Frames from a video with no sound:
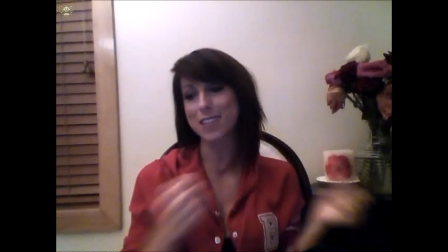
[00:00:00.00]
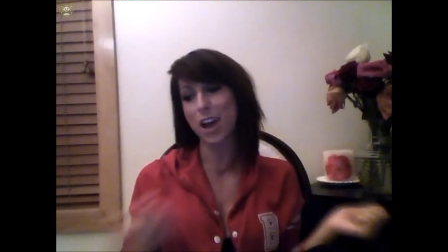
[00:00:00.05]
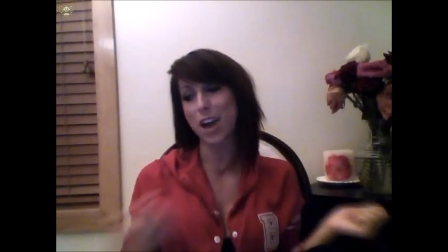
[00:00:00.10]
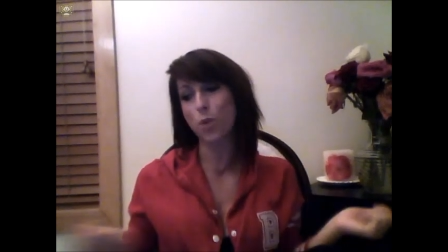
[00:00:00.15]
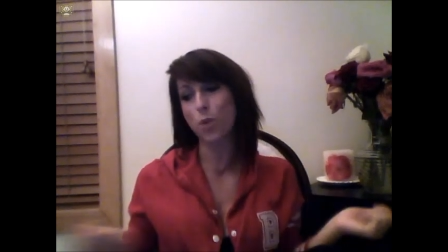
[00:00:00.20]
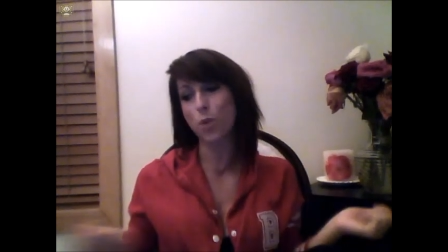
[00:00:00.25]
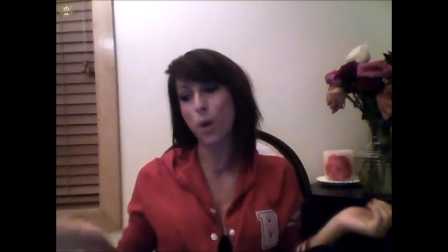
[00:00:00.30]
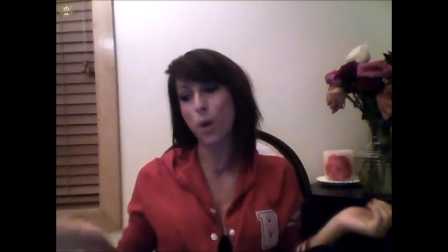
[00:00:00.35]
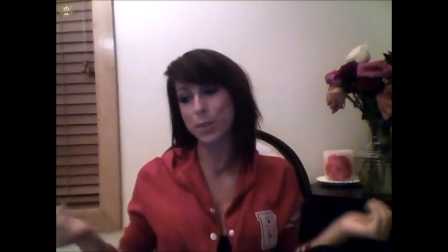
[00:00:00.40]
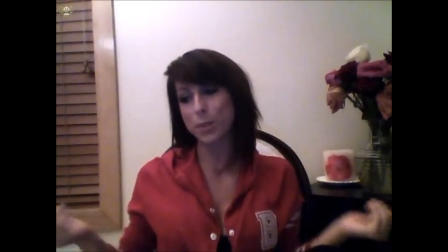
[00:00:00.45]
at a
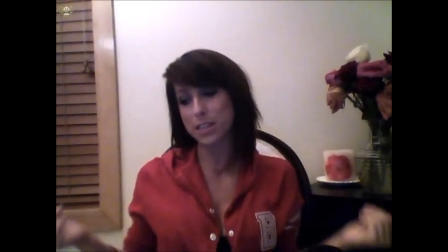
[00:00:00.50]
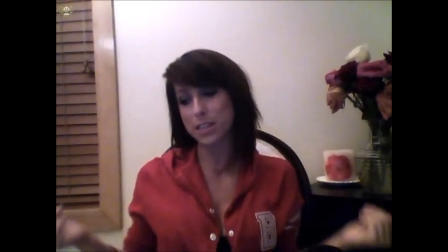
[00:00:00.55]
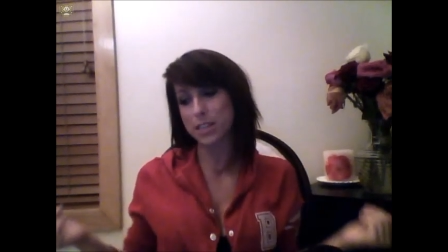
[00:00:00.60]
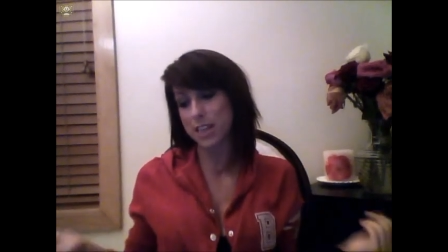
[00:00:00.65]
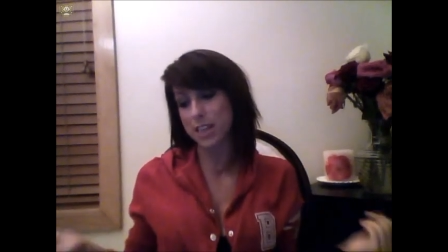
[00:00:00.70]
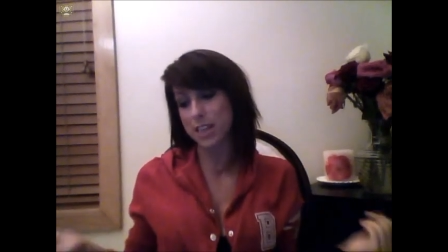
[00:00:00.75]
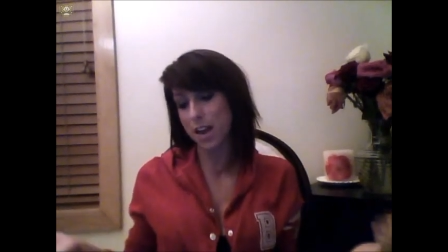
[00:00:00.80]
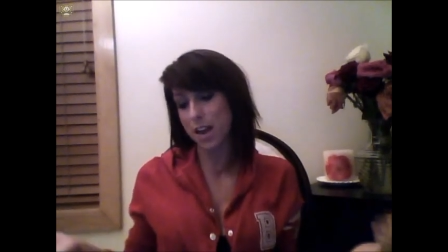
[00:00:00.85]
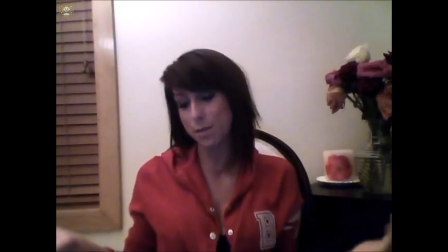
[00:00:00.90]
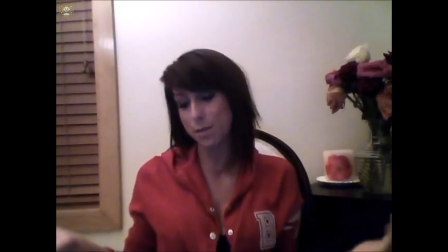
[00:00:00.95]
whopping
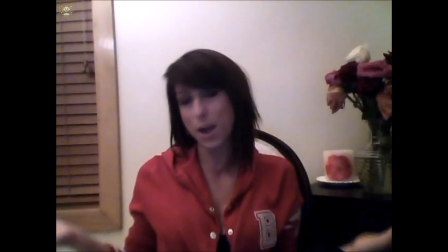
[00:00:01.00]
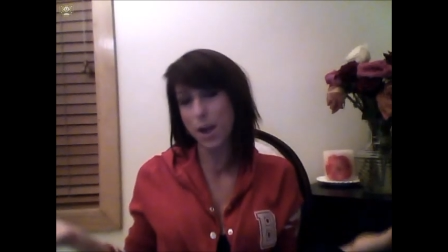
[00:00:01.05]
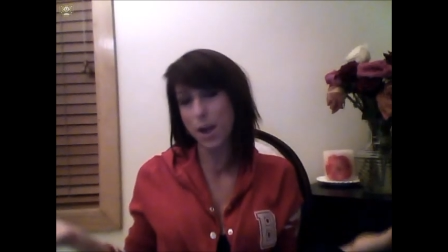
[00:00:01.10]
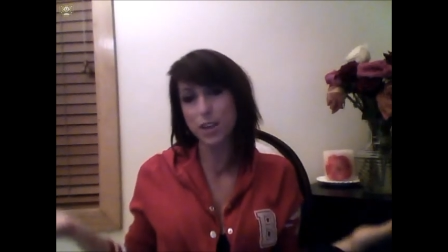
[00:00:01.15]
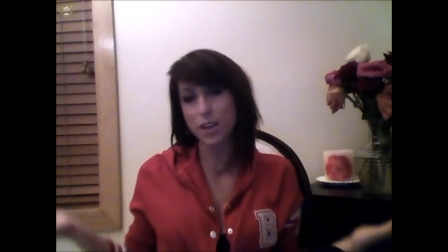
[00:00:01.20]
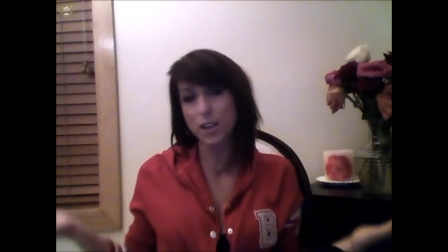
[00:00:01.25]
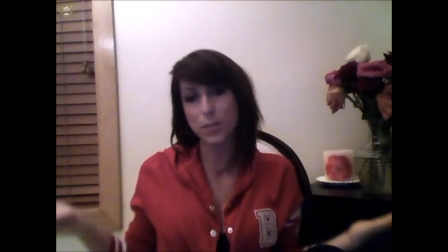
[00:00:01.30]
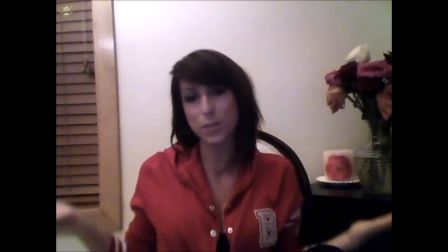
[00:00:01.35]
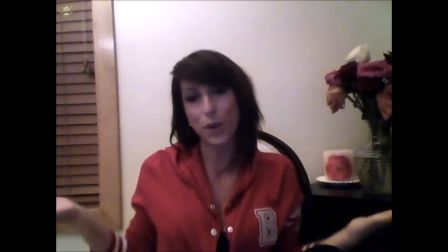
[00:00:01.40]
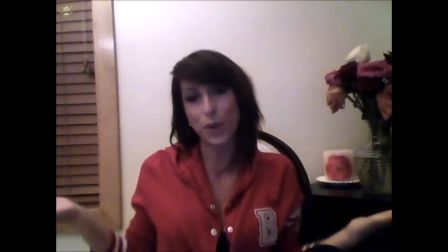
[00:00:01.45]
10
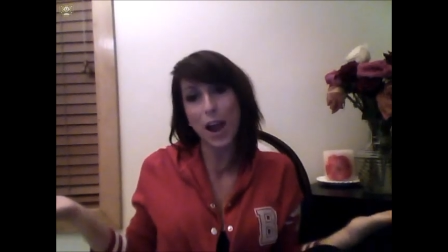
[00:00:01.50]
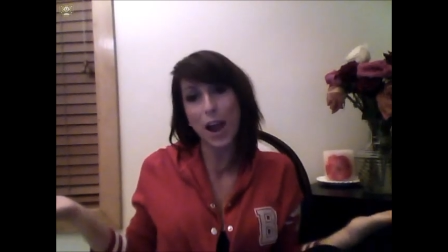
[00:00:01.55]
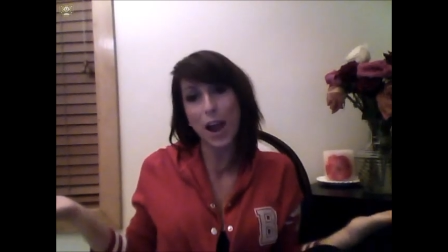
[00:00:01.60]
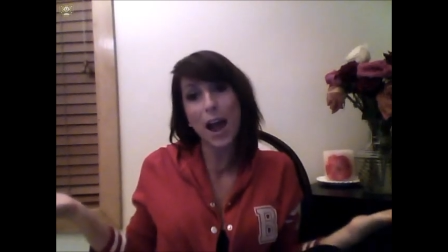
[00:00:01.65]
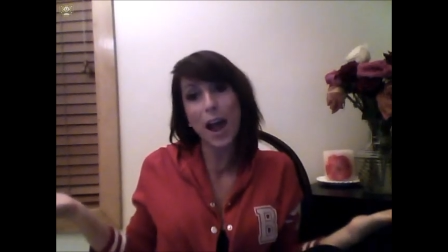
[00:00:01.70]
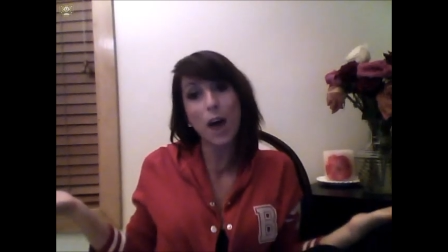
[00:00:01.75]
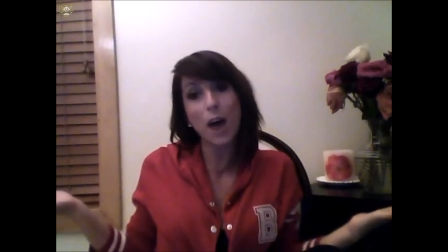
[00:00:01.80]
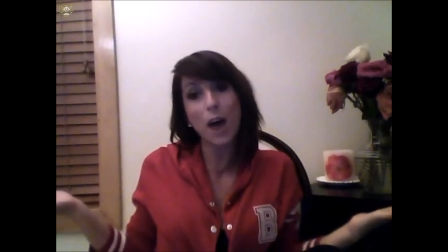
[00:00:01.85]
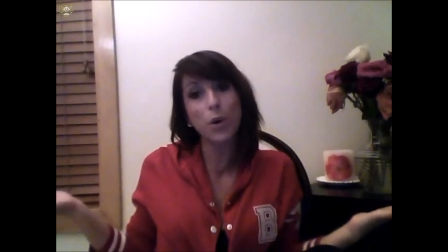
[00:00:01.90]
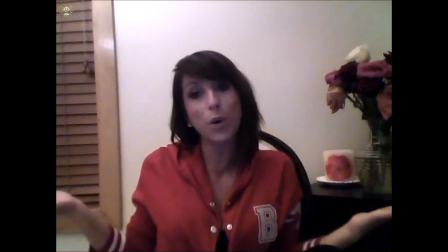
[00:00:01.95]
miles per
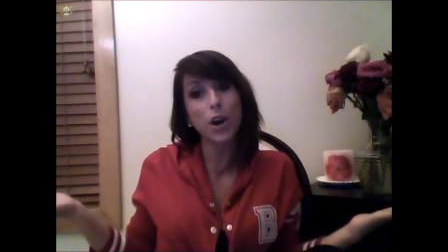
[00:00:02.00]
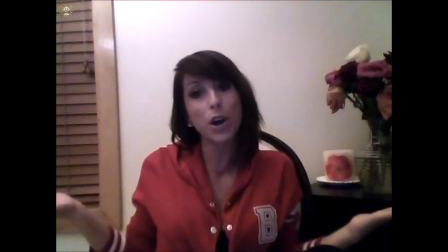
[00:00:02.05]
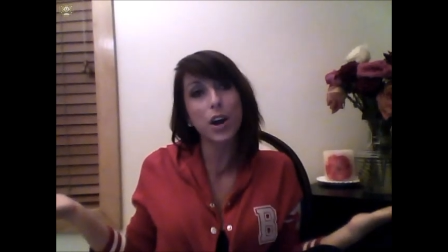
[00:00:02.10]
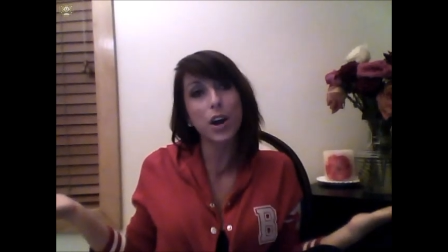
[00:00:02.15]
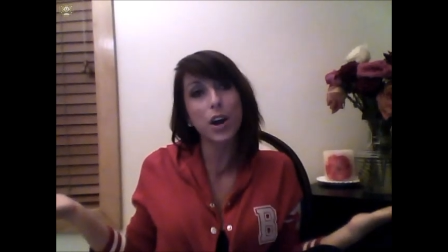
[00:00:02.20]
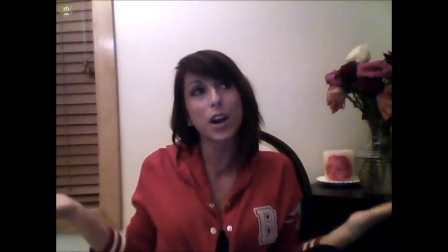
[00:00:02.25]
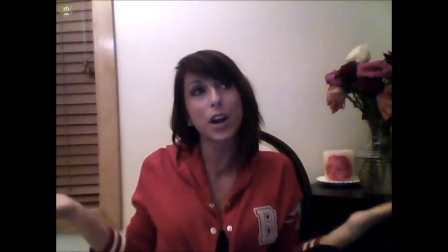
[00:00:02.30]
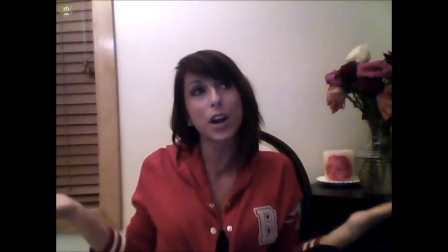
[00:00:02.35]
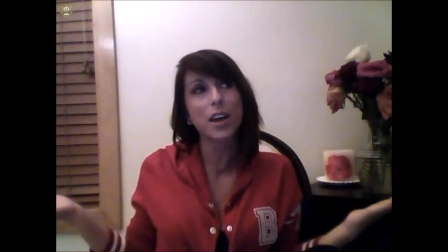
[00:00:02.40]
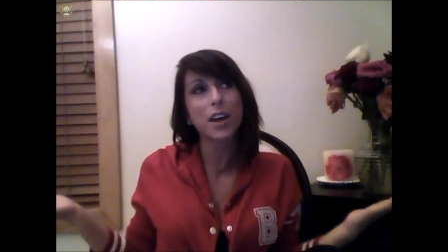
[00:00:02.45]

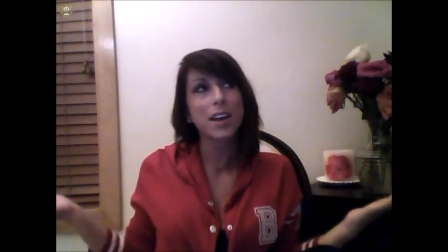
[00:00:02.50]
hour.